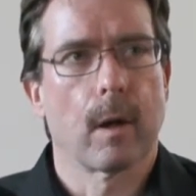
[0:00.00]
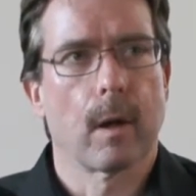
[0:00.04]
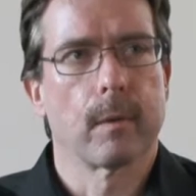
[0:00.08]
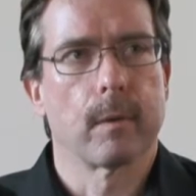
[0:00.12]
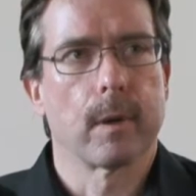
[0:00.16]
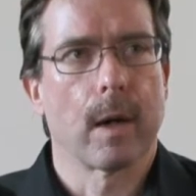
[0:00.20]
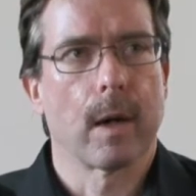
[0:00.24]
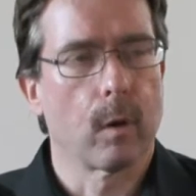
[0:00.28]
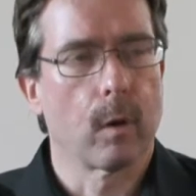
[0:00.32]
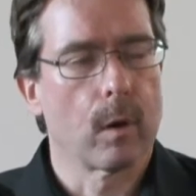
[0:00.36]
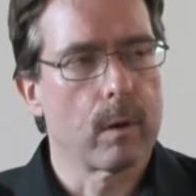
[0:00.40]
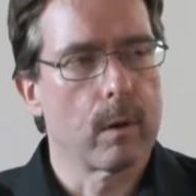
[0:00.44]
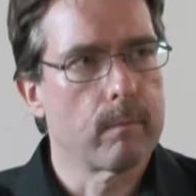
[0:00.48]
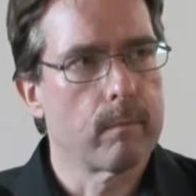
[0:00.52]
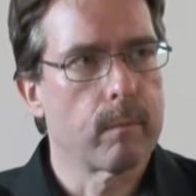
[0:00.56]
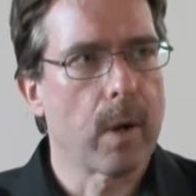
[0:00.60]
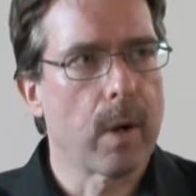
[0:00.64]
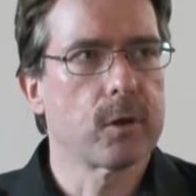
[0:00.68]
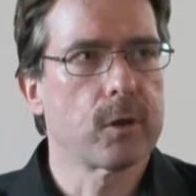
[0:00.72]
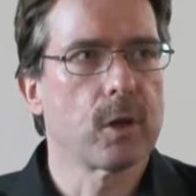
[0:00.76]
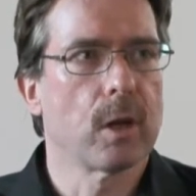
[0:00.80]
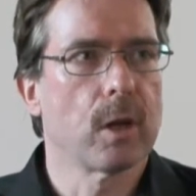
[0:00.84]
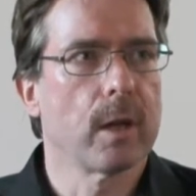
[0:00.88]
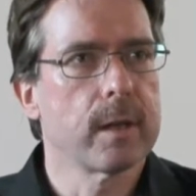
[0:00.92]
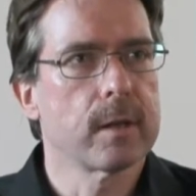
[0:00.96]
On our
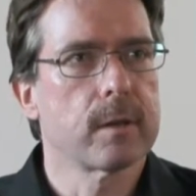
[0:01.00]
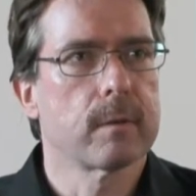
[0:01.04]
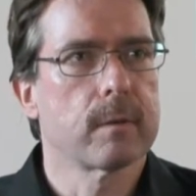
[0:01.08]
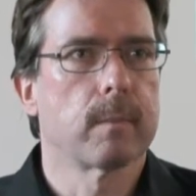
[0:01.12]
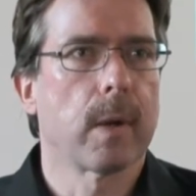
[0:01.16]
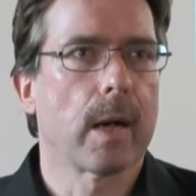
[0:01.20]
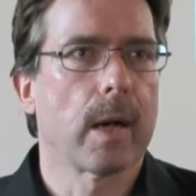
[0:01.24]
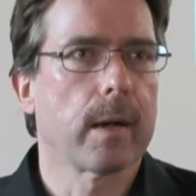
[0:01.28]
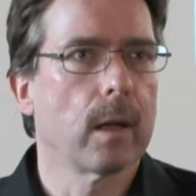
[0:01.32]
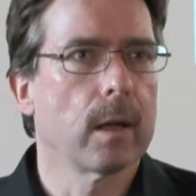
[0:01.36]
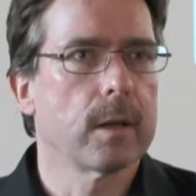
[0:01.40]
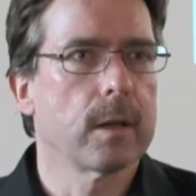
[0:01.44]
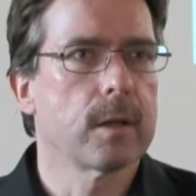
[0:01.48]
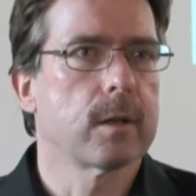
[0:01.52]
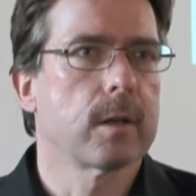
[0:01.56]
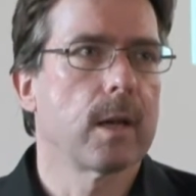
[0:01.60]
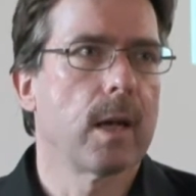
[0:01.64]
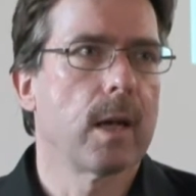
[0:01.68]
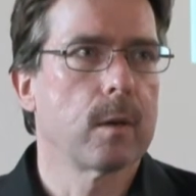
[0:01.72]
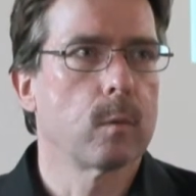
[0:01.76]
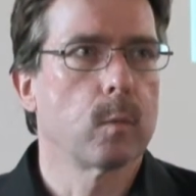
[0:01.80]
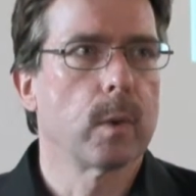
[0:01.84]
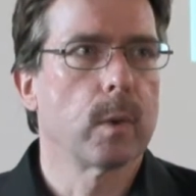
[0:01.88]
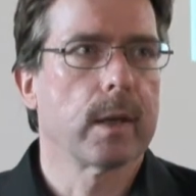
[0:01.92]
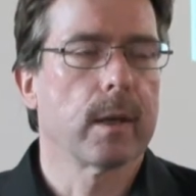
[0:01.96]
bodily
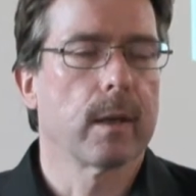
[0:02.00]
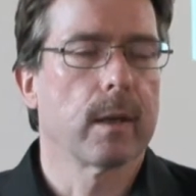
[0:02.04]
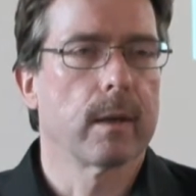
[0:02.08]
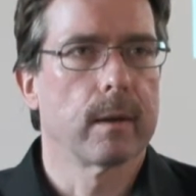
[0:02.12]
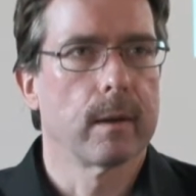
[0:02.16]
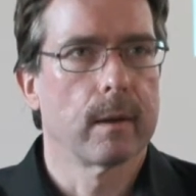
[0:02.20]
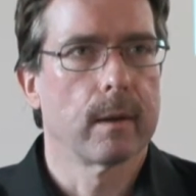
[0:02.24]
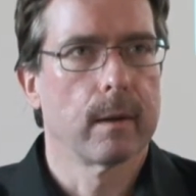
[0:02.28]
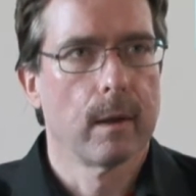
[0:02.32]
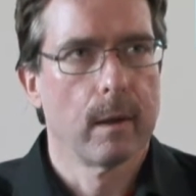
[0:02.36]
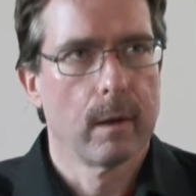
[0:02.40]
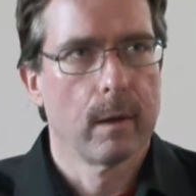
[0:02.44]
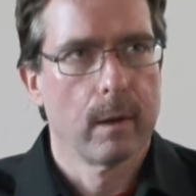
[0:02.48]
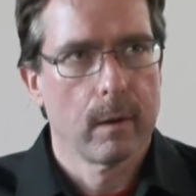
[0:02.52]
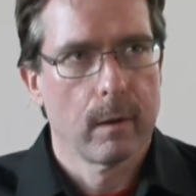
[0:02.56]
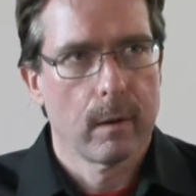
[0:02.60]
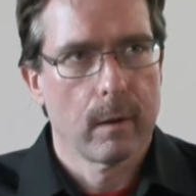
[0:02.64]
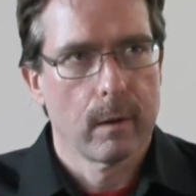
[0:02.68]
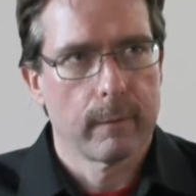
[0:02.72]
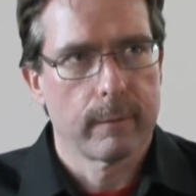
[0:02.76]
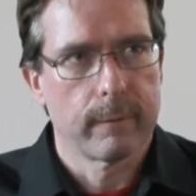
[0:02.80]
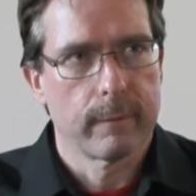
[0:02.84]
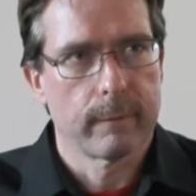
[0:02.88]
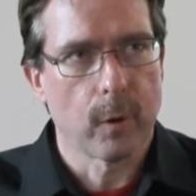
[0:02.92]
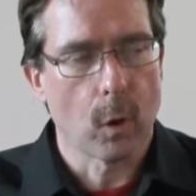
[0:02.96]
state, we can
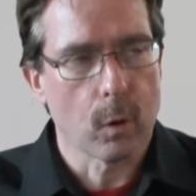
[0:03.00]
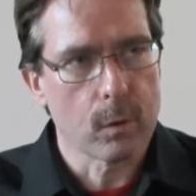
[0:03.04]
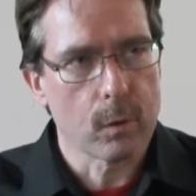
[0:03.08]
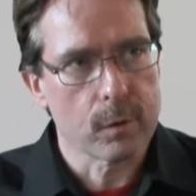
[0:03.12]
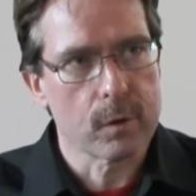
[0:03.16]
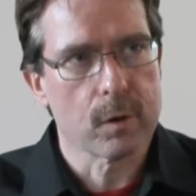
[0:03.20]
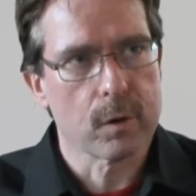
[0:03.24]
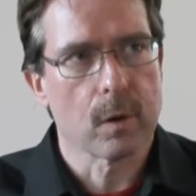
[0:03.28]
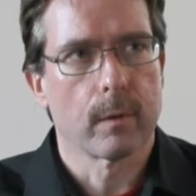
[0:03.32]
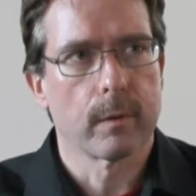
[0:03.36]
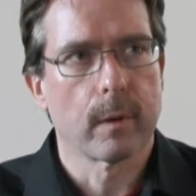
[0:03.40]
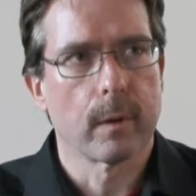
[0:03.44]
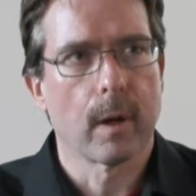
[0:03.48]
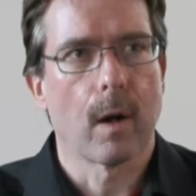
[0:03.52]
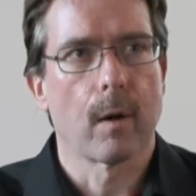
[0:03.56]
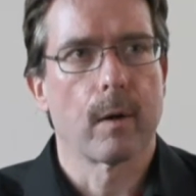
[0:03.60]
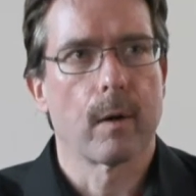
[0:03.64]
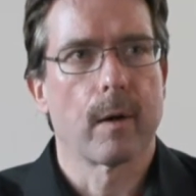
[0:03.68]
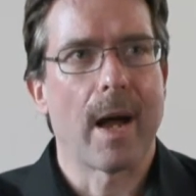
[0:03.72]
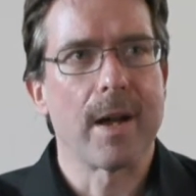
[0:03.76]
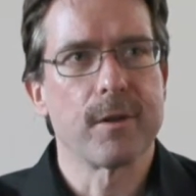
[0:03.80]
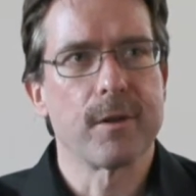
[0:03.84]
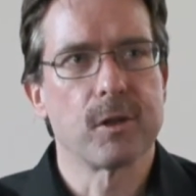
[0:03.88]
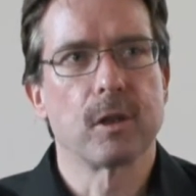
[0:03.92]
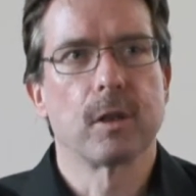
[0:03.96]
focus on
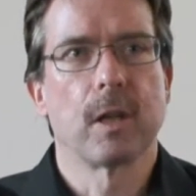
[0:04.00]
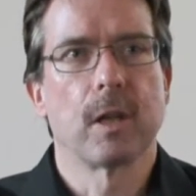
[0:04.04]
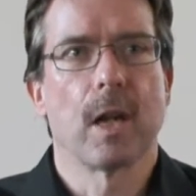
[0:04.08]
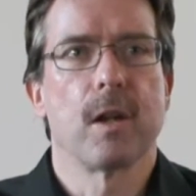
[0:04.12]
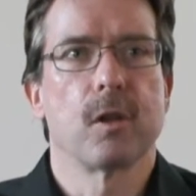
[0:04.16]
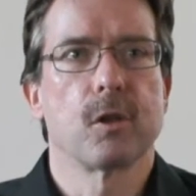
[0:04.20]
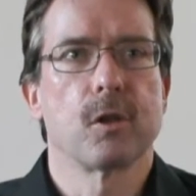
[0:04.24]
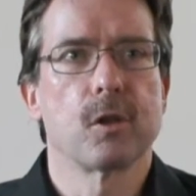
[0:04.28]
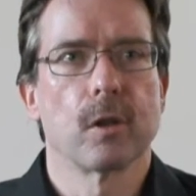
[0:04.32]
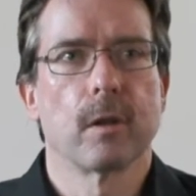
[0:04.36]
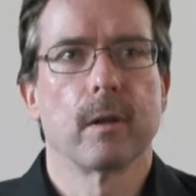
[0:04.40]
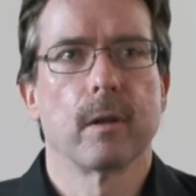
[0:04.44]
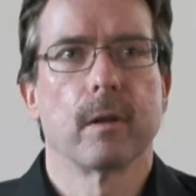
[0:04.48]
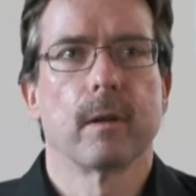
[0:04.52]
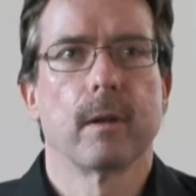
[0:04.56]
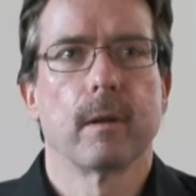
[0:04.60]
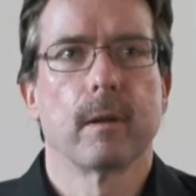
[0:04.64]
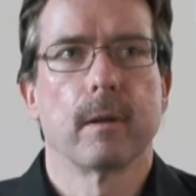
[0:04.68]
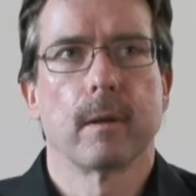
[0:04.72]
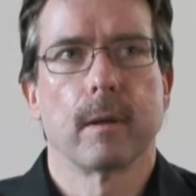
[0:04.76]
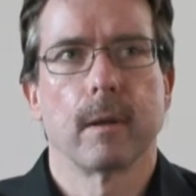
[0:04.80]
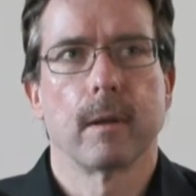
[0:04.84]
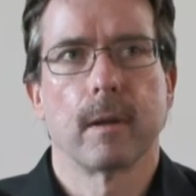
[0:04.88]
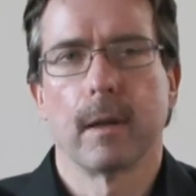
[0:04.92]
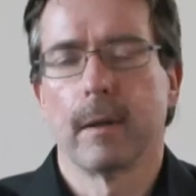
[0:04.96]
our agitation
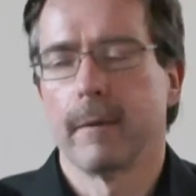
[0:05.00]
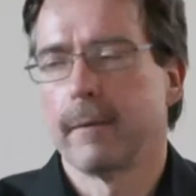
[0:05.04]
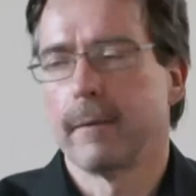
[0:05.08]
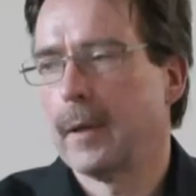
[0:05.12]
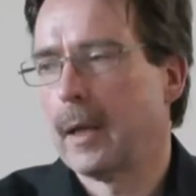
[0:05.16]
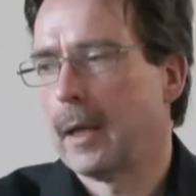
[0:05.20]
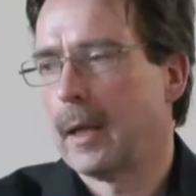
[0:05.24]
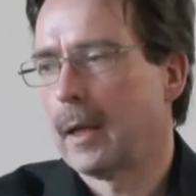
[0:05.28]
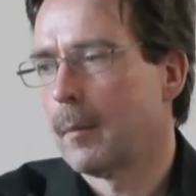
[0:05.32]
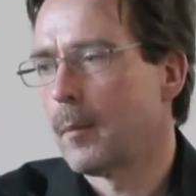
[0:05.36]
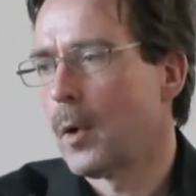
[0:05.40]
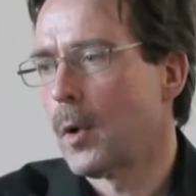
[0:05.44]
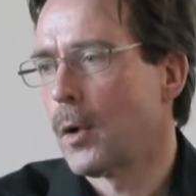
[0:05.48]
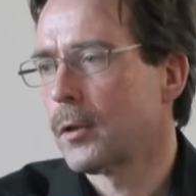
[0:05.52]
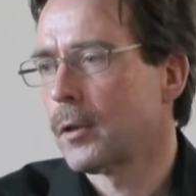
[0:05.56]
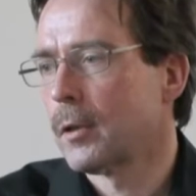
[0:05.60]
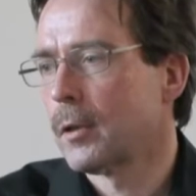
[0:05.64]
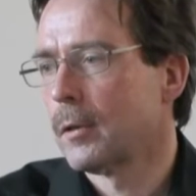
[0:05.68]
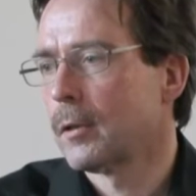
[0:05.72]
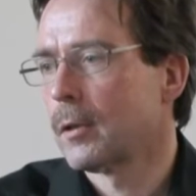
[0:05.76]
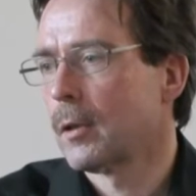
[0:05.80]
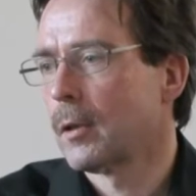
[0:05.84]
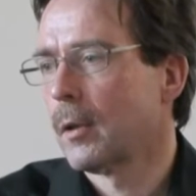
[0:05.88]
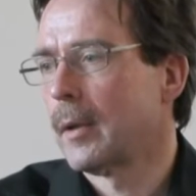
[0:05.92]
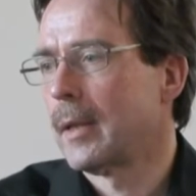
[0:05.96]
in feeling
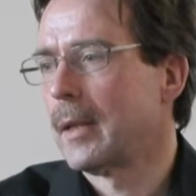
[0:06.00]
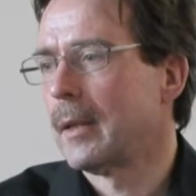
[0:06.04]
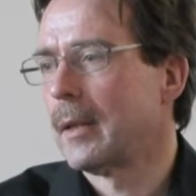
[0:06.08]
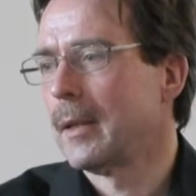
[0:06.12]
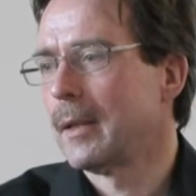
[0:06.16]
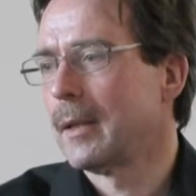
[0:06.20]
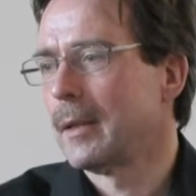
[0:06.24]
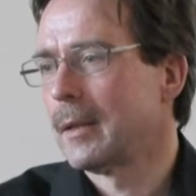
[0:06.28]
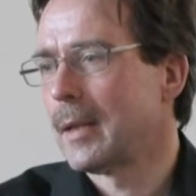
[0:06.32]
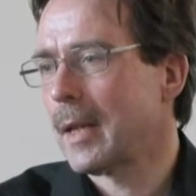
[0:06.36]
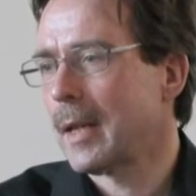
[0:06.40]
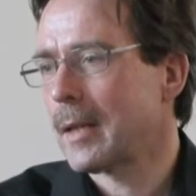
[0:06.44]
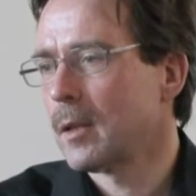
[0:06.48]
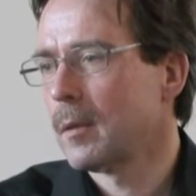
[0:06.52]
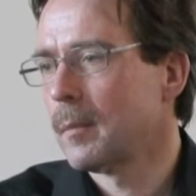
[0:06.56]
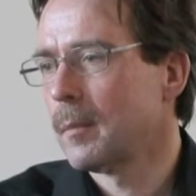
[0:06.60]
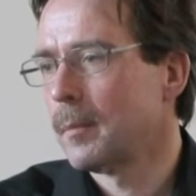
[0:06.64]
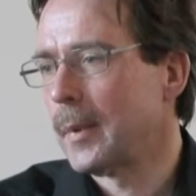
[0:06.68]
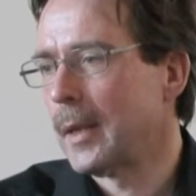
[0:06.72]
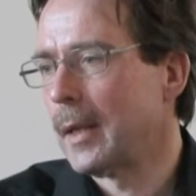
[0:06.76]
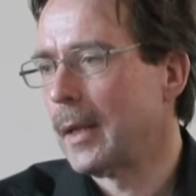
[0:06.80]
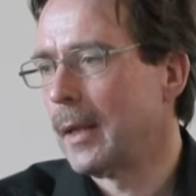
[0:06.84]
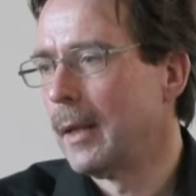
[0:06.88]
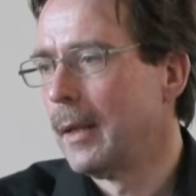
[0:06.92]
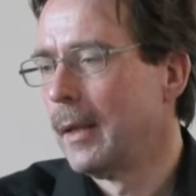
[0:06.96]
emotion, so it
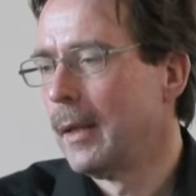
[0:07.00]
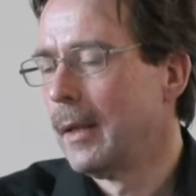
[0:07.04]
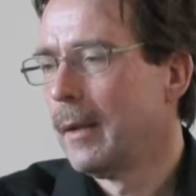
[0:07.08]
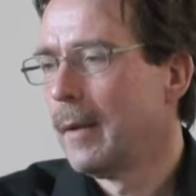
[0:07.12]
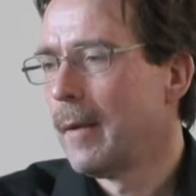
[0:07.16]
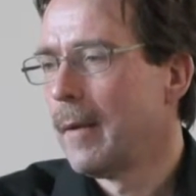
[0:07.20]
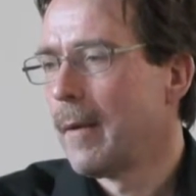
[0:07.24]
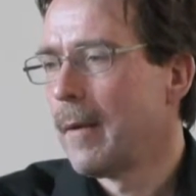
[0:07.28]
doesn't be